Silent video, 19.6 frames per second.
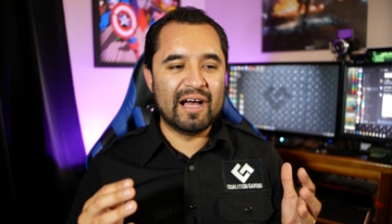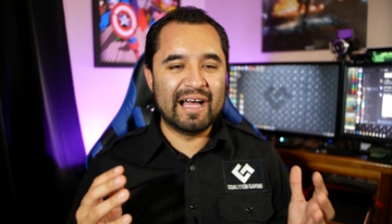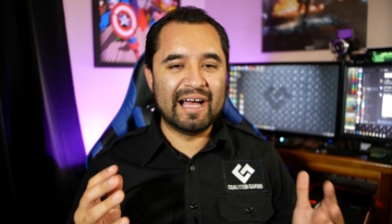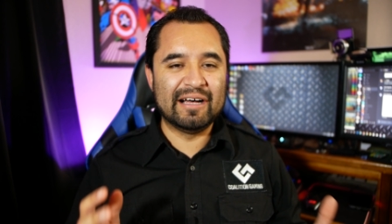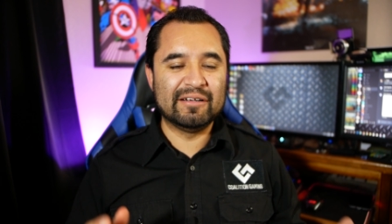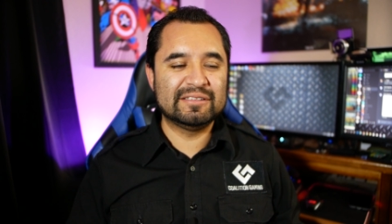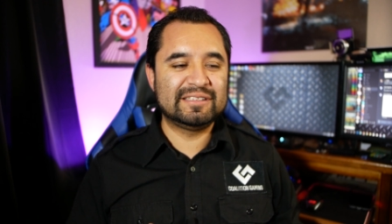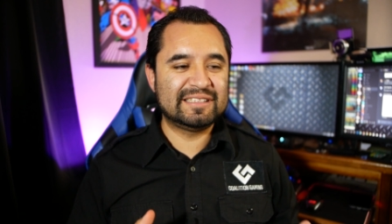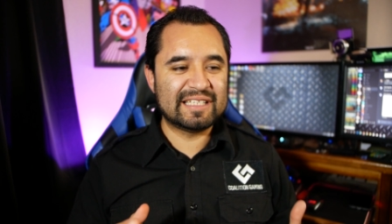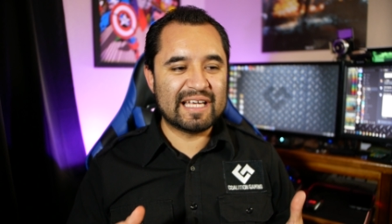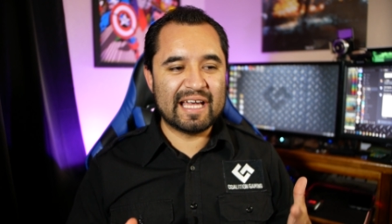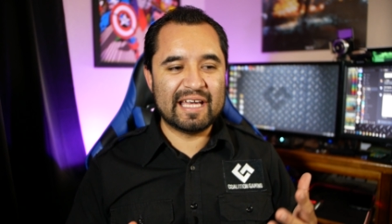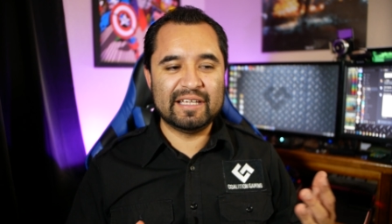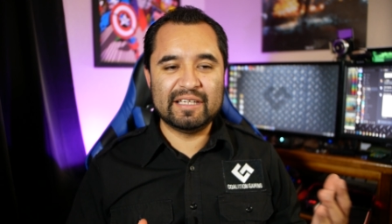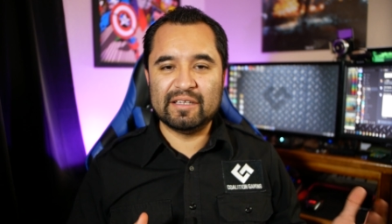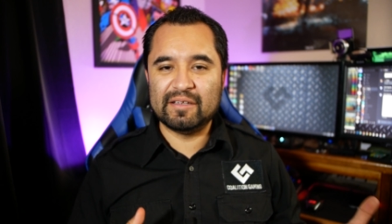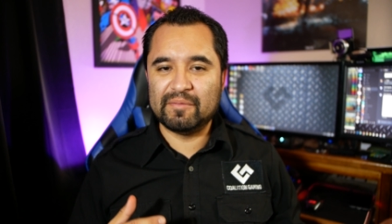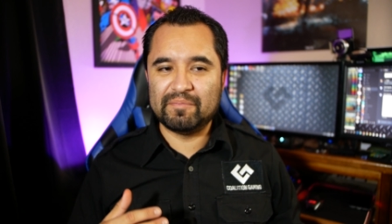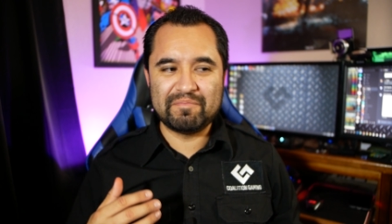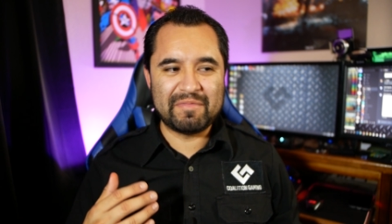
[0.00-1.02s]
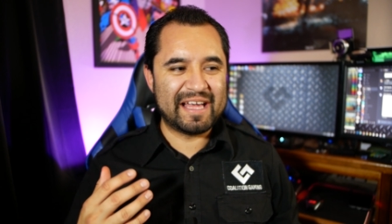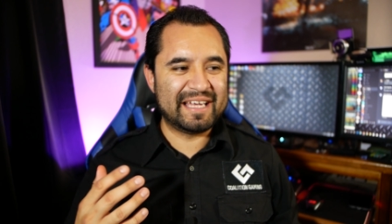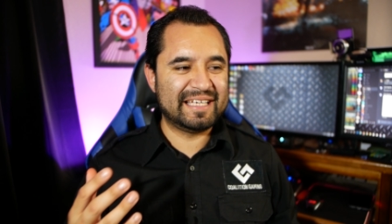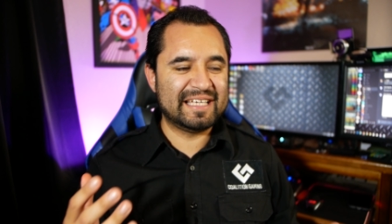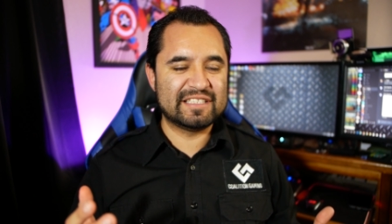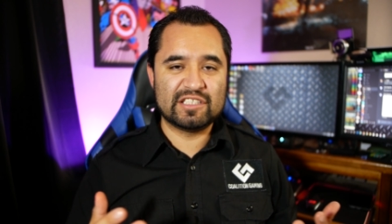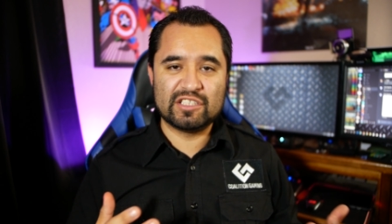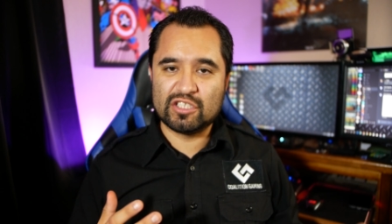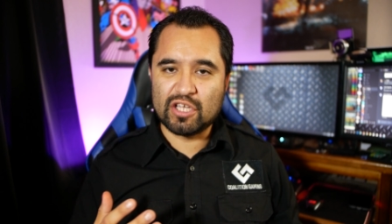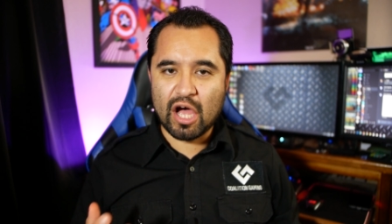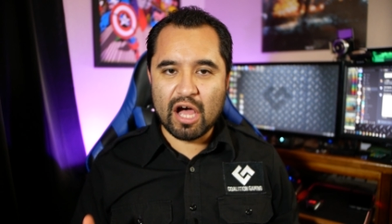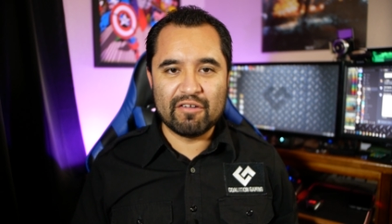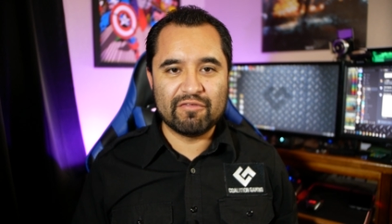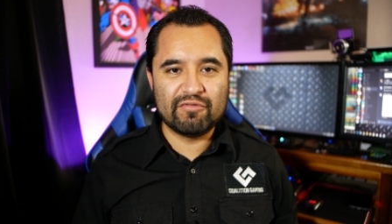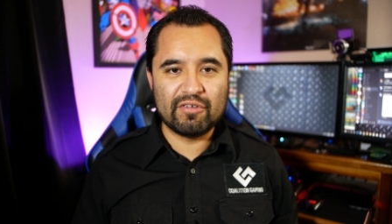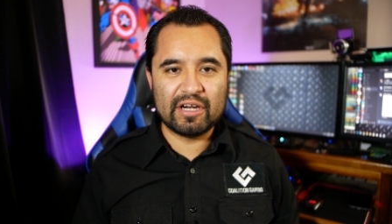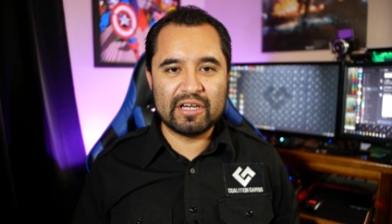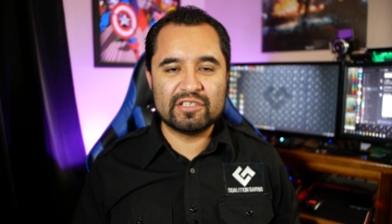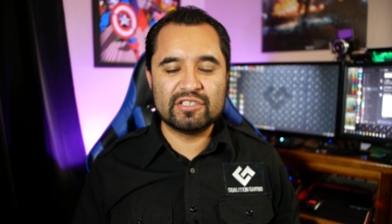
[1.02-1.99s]
outside, I guess,
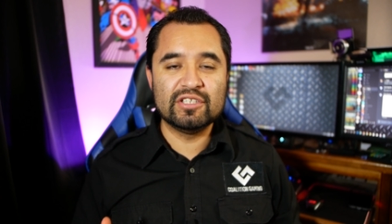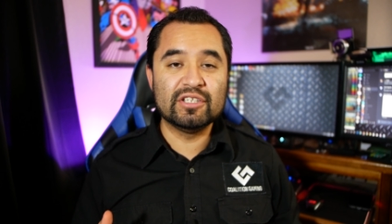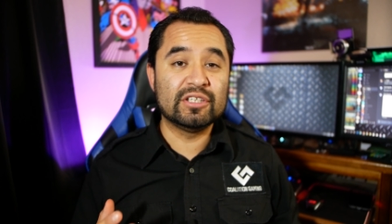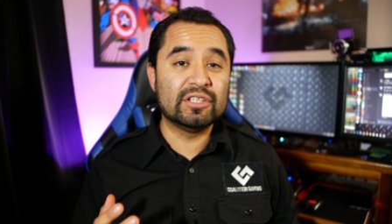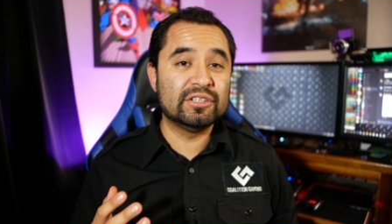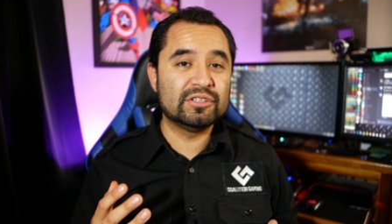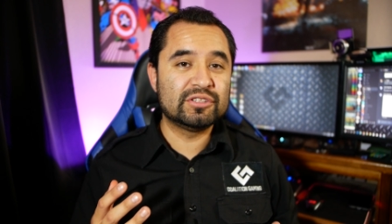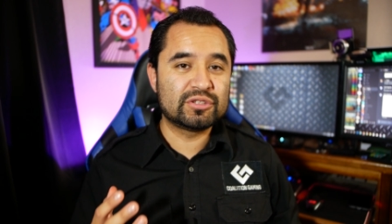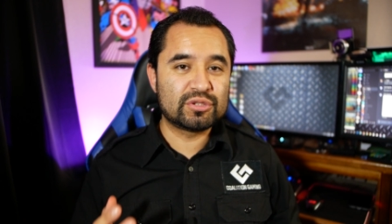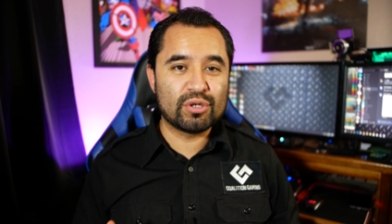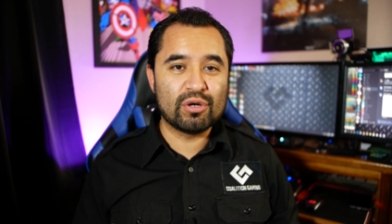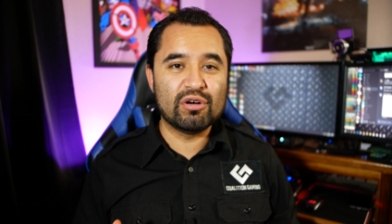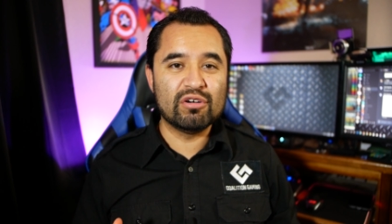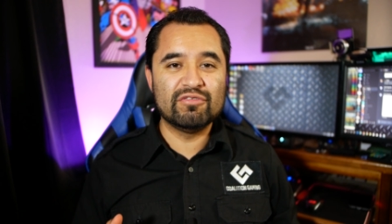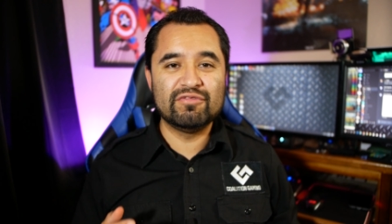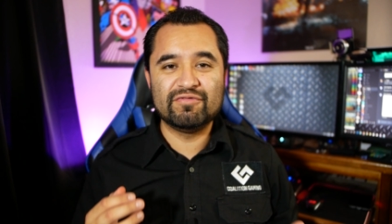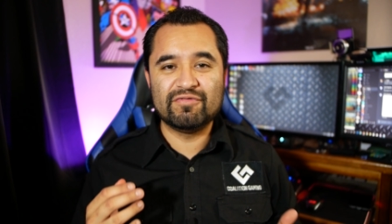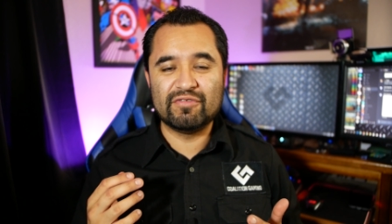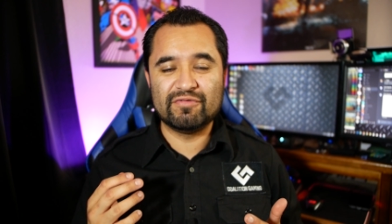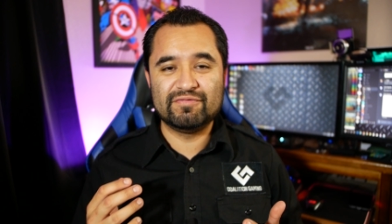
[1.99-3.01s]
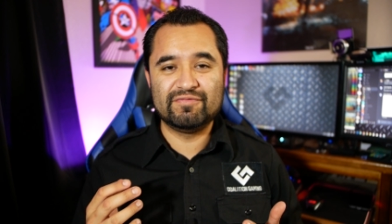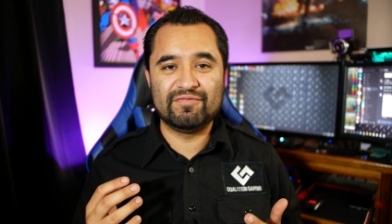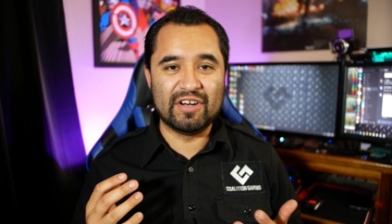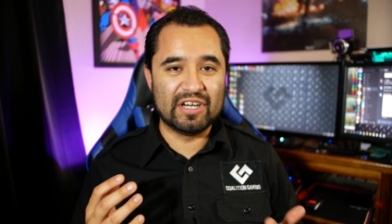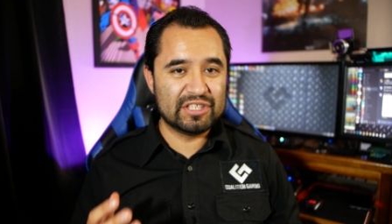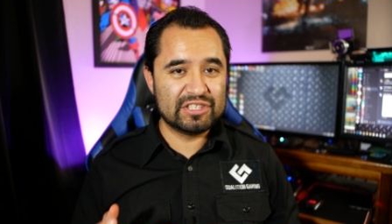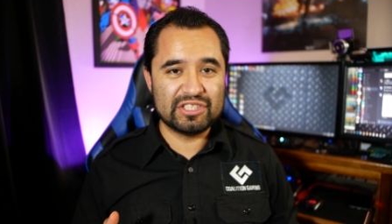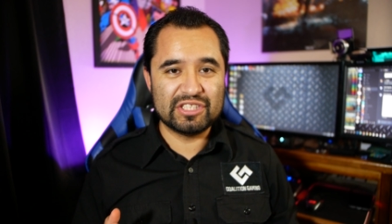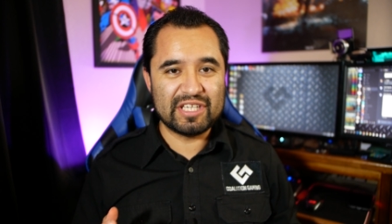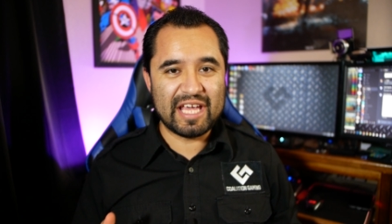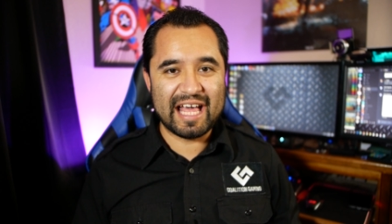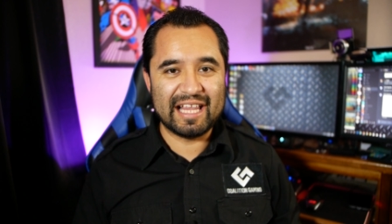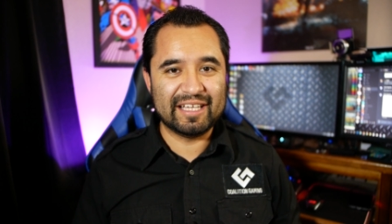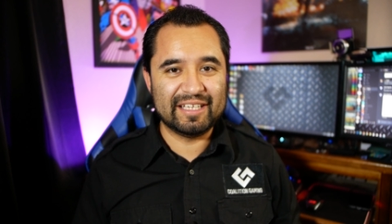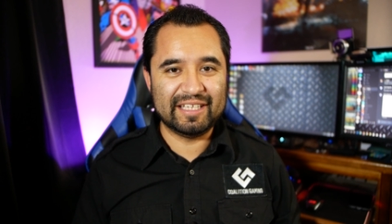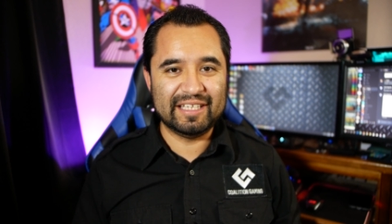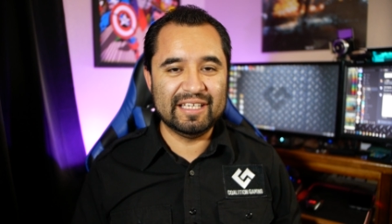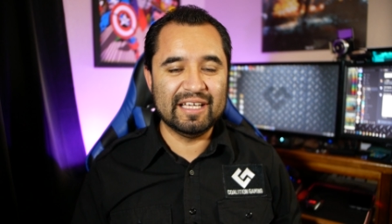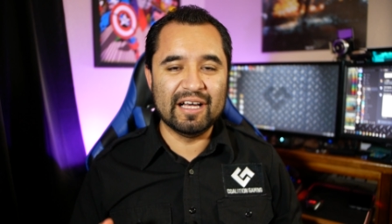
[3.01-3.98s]
software to control
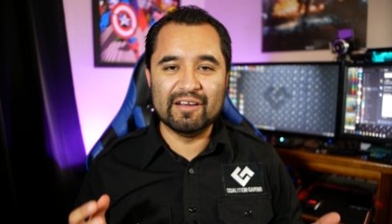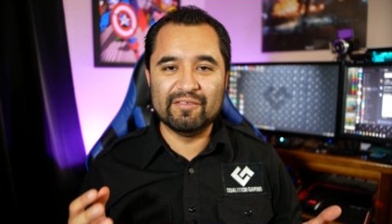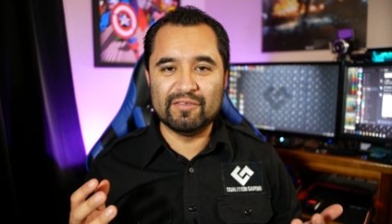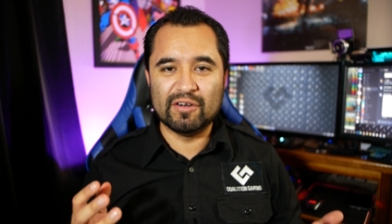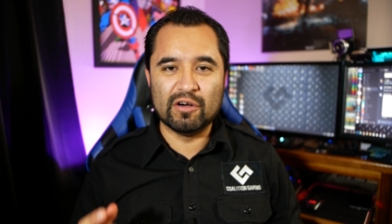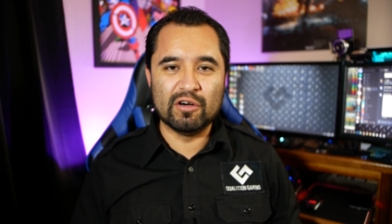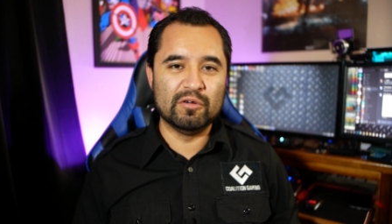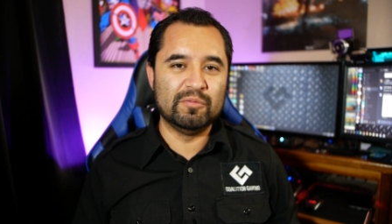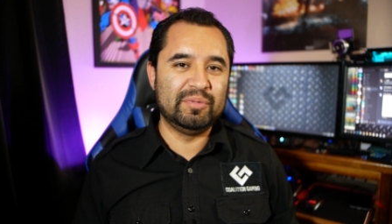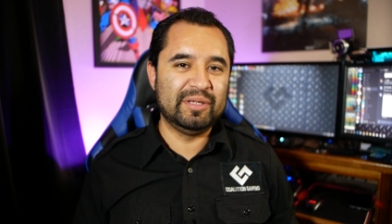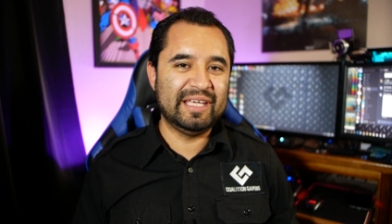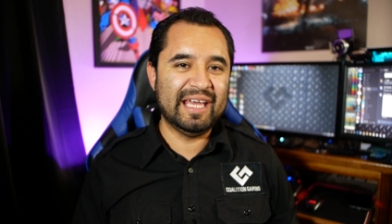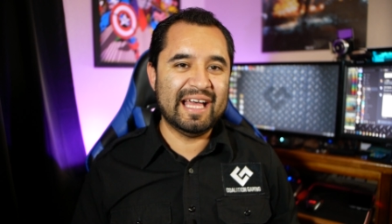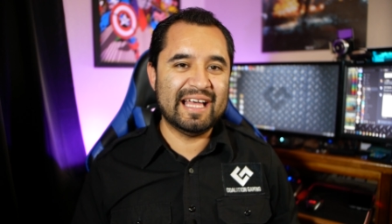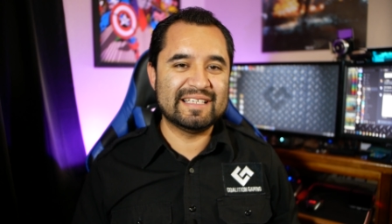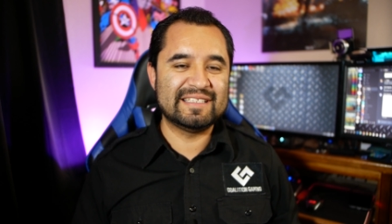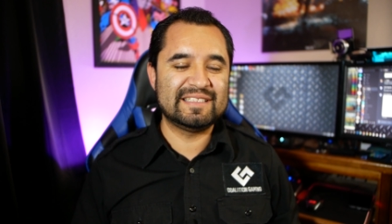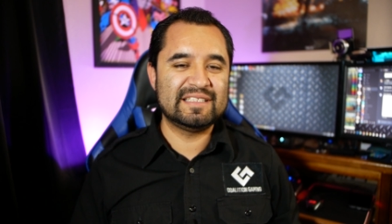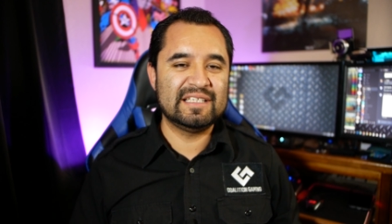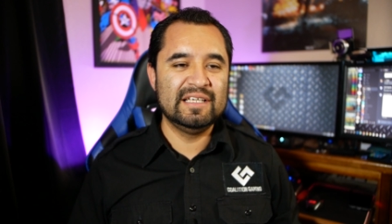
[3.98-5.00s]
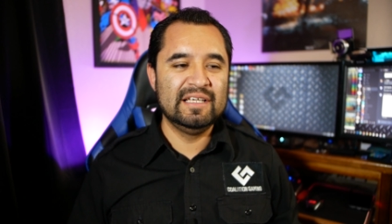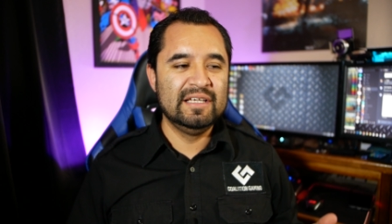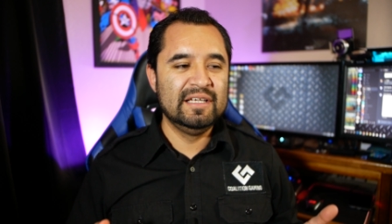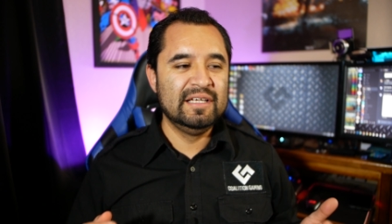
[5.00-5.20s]
functionality of OBS.